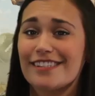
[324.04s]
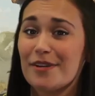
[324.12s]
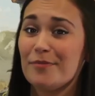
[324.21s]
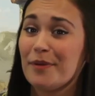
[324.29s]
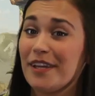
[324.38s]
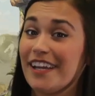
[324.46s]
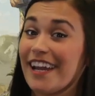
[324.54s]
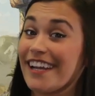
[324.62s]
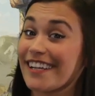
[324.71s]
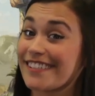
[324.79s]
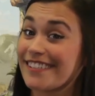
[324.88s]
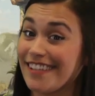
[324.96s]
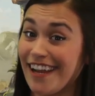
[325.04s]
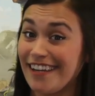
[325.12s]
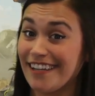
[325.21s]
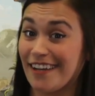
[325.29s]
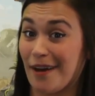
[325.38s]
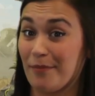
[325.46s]
going to be an
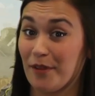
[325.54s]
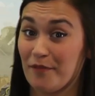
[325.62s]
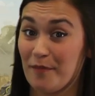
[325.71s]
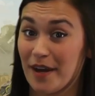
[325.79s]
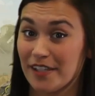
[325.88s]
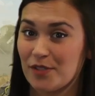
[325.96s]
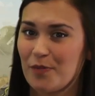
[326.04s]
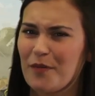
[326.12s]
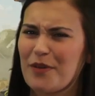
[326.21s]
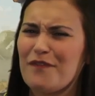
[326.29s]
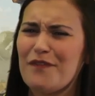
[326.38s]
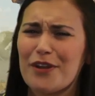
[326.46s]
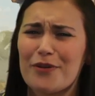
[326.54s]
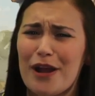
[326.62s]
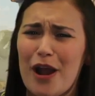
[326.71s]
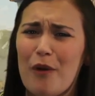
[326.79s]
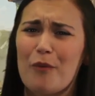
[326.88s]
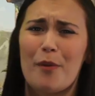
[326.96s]
exciting couple of months while we figure
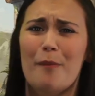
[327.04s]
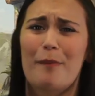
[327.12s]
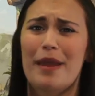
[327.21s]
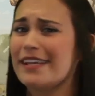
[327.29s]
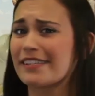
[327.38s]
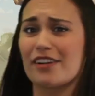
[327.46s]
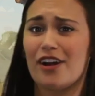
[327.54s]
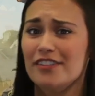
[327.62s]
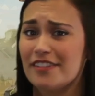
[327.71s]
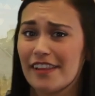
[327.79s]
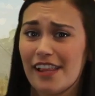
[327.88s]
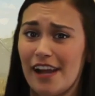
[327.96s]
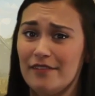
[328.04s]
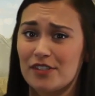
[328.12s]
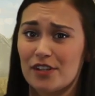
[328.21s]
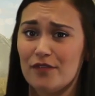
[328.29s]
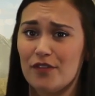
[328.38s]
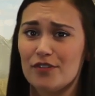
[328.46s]
out what makes it onto the live
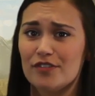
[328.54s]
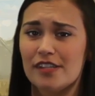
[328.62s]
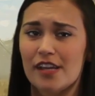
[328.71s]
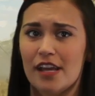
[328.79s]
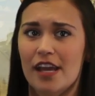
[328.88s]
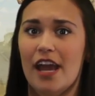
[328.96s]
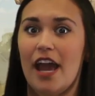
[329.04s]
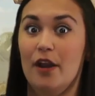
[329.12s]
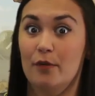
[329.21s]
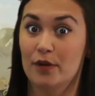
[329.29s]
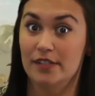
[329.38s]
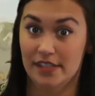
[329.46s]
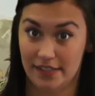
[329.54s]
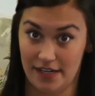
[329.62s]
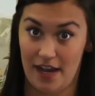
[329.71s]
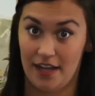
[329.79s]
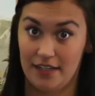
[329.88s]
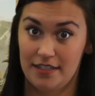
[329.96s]
servers and what does
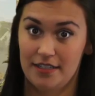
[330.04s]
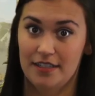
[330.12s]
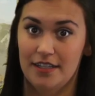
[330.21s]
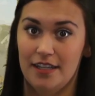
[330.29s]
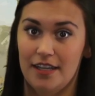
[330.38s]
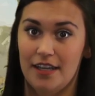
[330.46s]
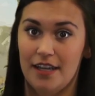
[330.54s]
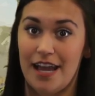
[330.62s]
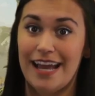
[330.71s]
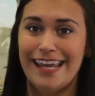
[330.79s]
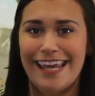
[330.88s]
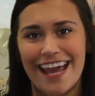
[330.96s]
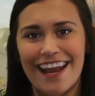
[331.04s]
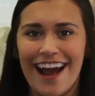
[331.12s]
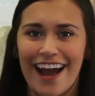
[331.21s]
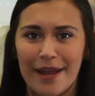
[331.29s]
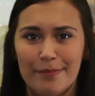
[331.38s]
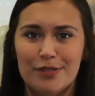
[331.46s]
not. Get
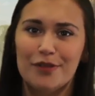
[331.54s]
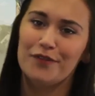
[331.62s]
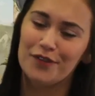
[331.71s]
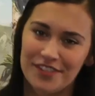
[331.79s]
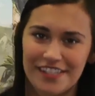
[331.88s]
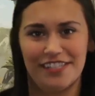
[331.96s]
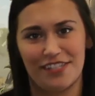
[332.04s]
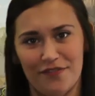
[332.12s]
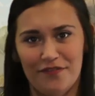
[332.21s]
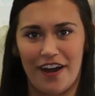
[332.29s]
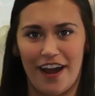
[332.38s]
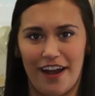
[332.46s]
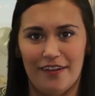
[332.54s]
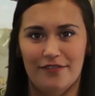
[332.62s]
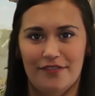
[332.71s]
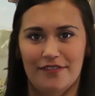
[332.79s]
hyped for Season 5.